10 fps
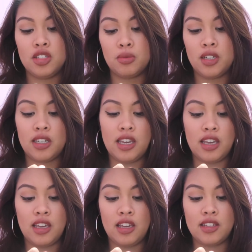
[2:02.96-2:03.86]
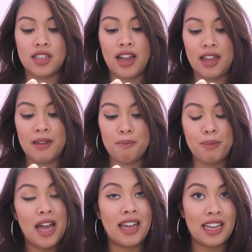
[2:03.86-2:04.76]
This one is I
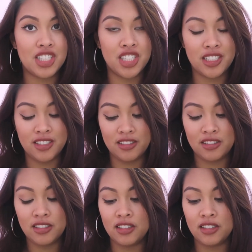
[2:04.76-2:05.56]
Ain't Bad At Ya.